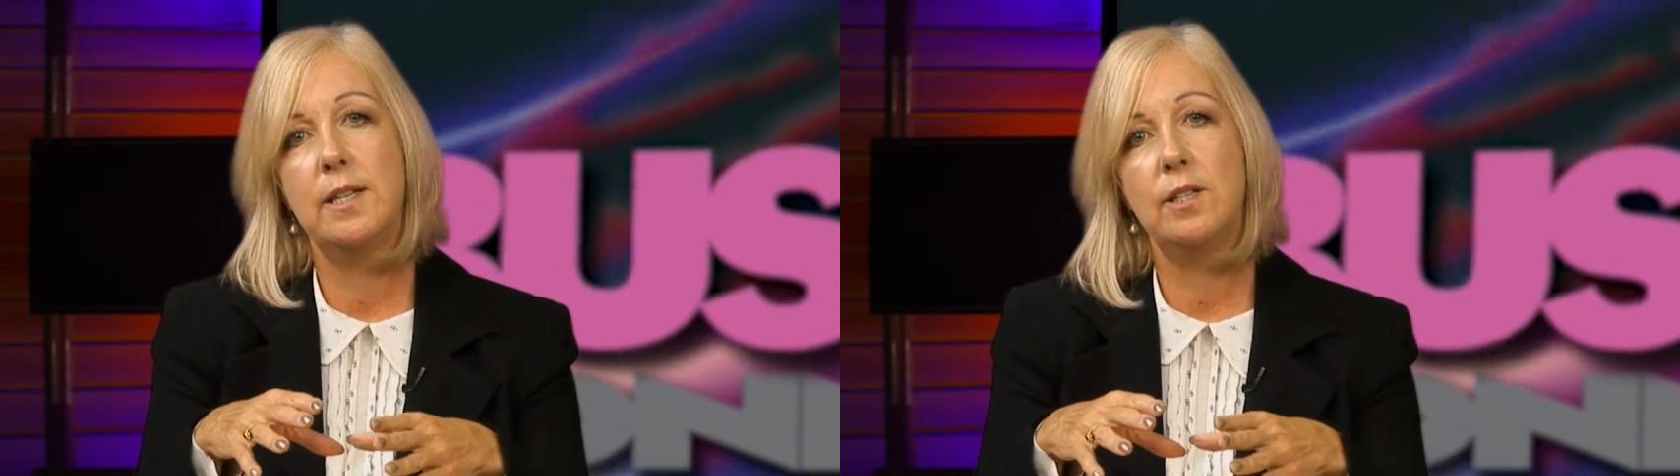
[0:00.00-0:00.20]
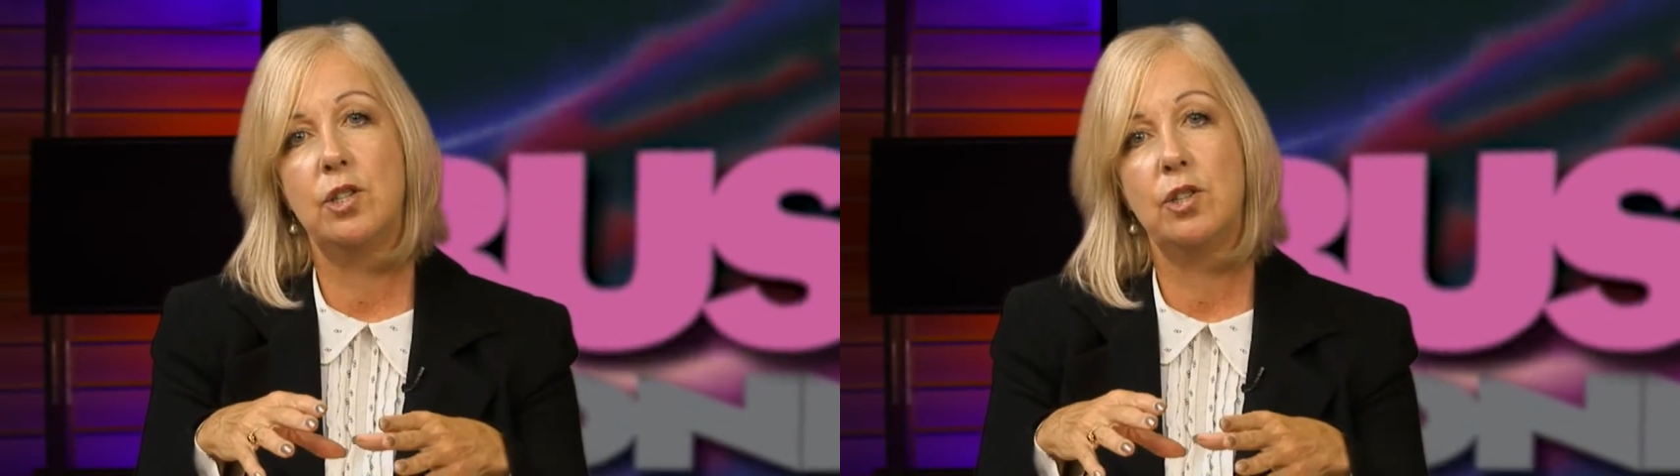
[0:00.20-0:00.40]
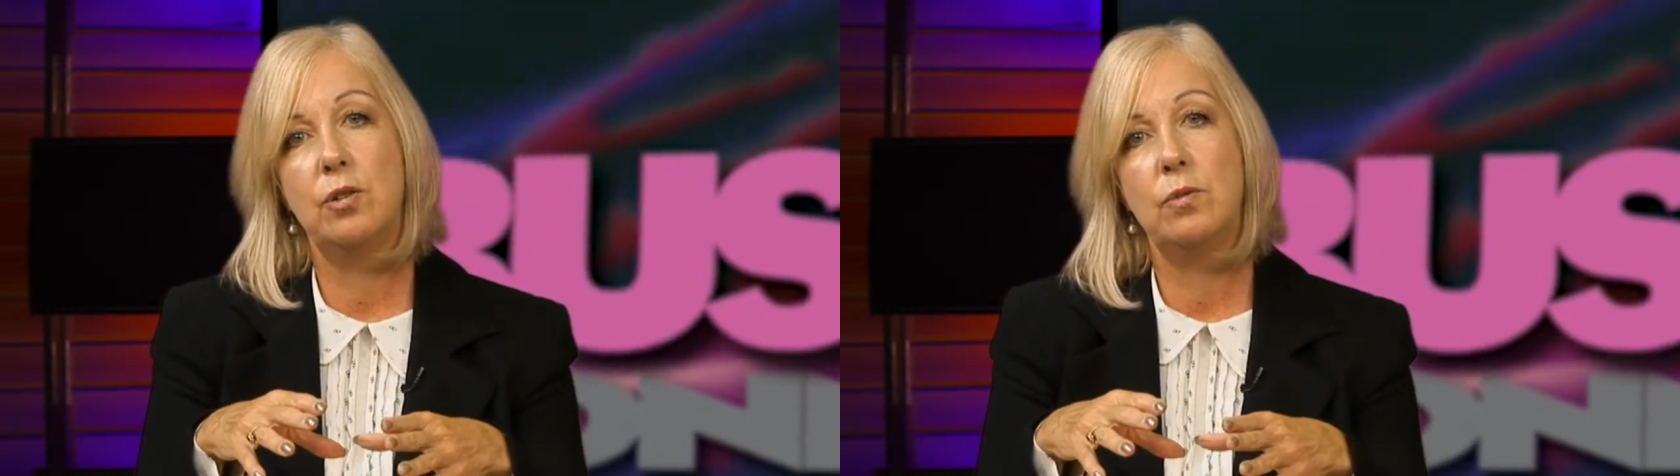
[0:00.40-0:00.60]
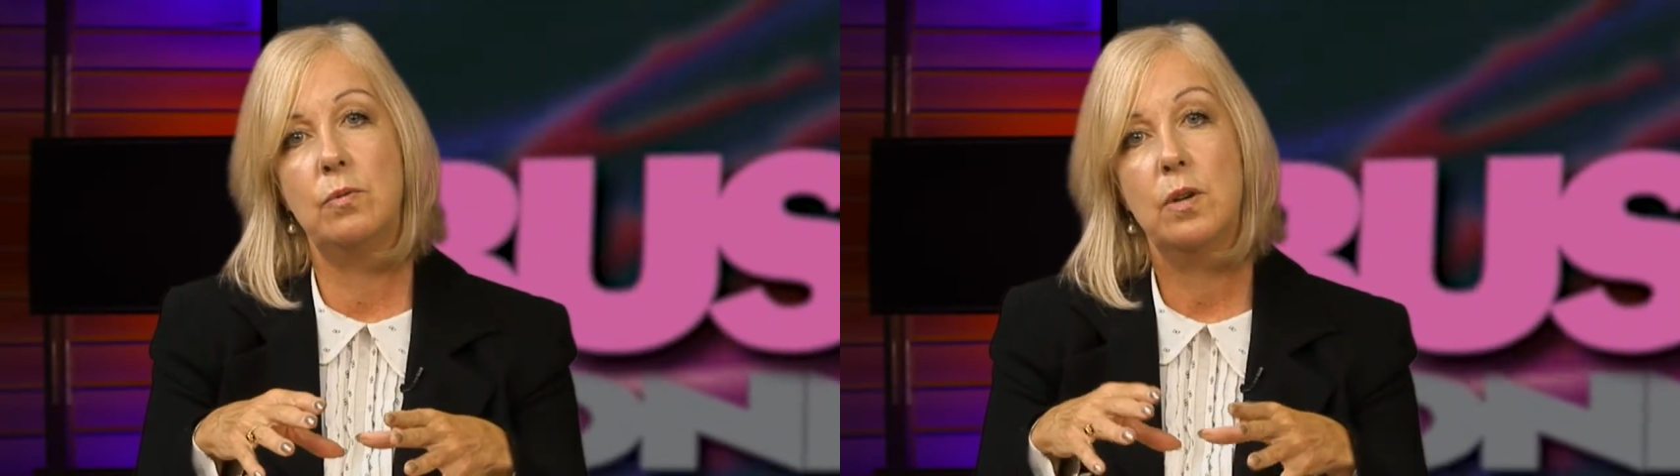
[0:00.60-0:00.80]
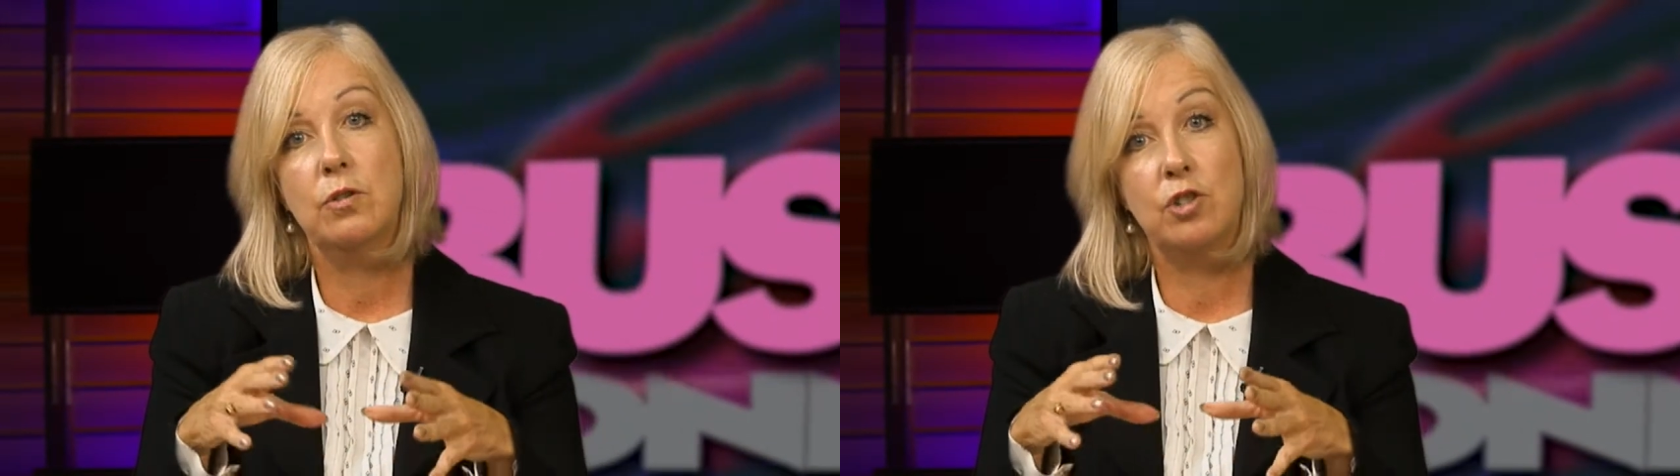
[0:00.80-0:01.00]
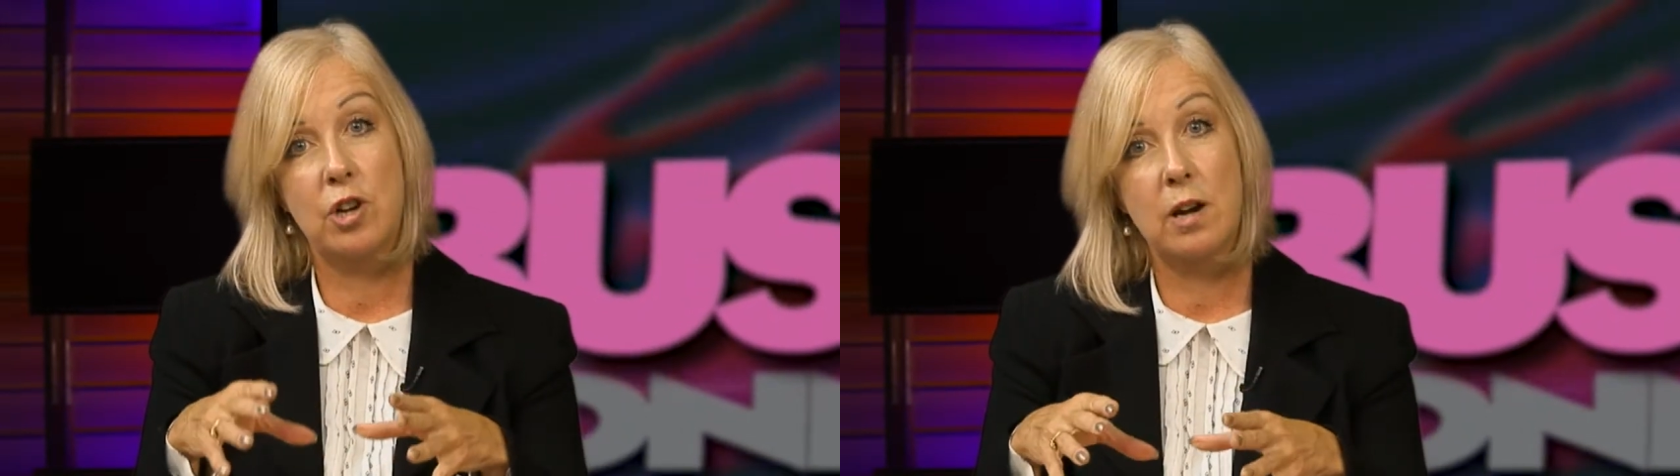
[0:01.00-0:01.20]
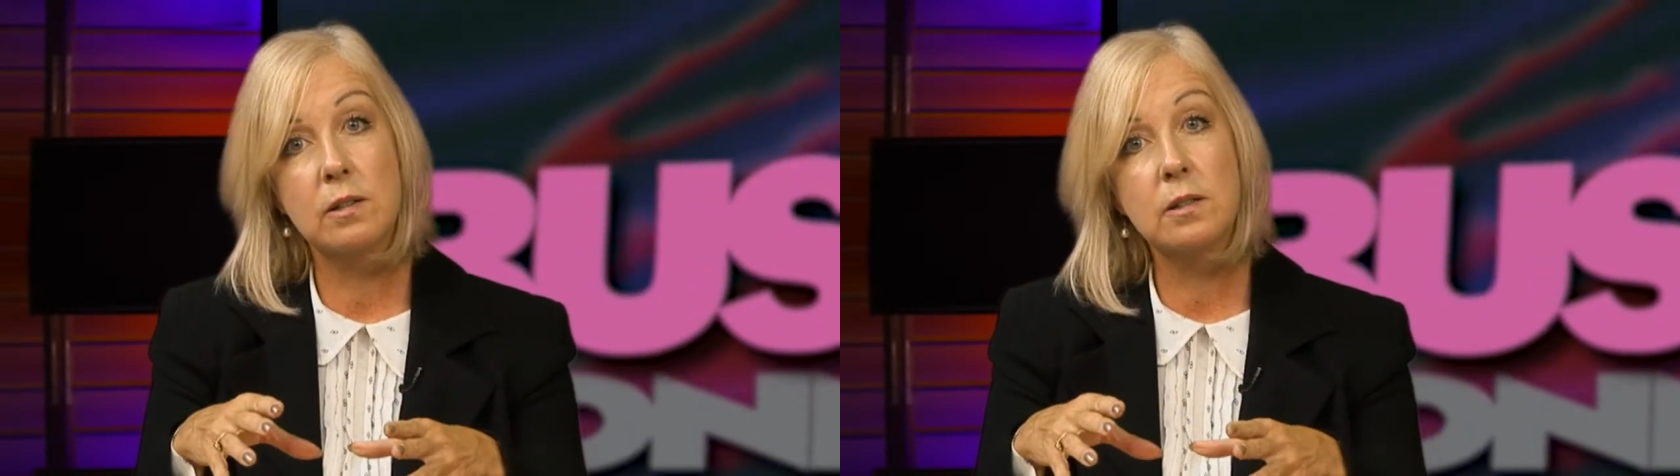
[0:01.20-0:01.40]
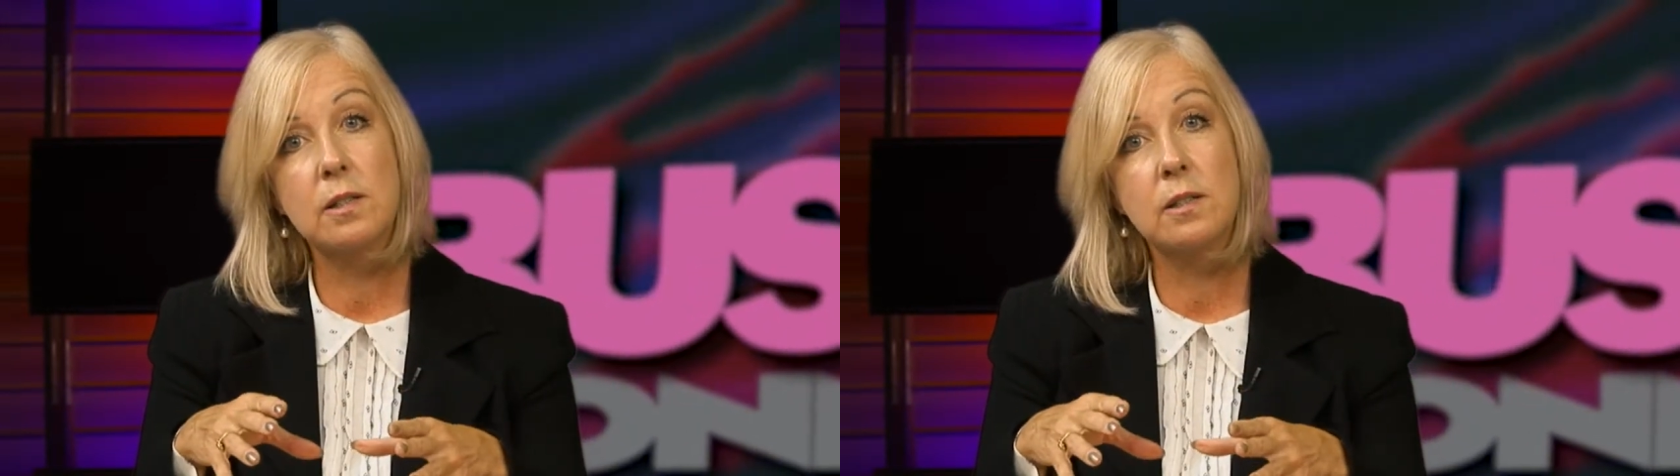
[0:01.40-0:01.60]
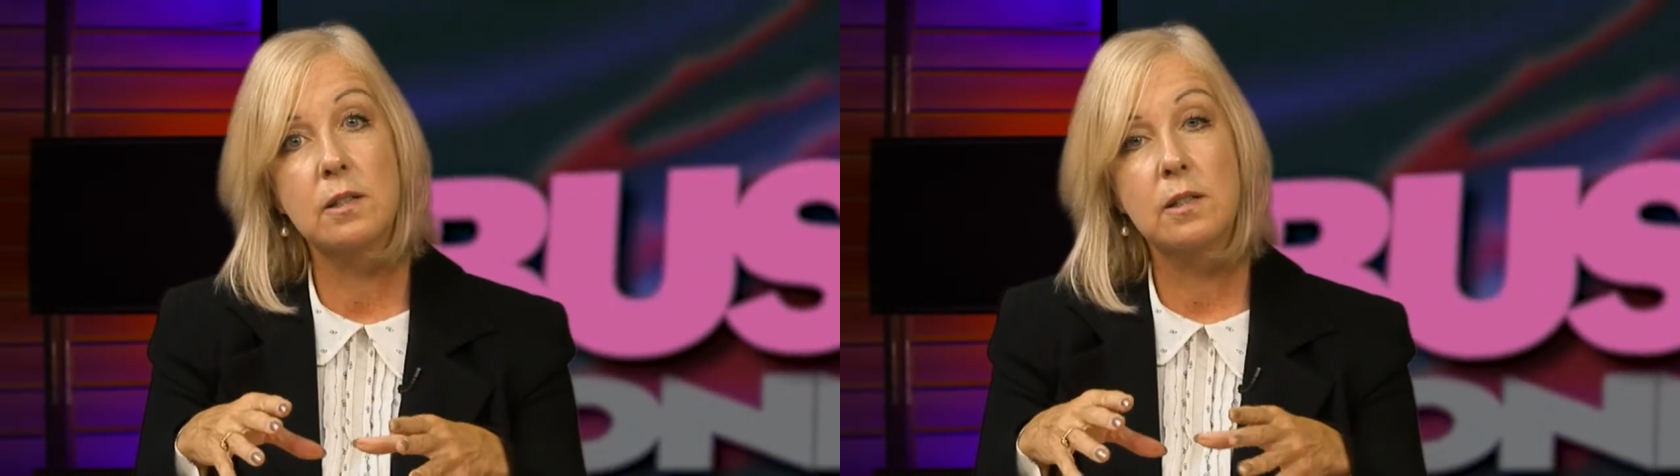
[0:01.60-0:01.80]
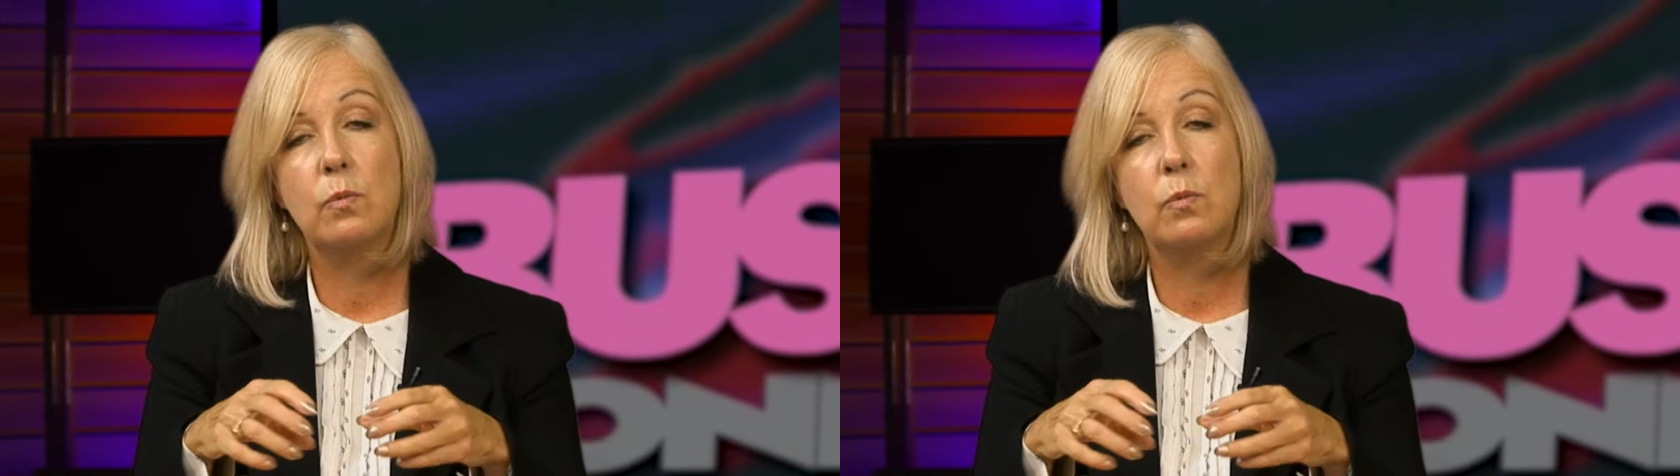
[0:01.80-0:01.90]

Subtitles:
into chunks,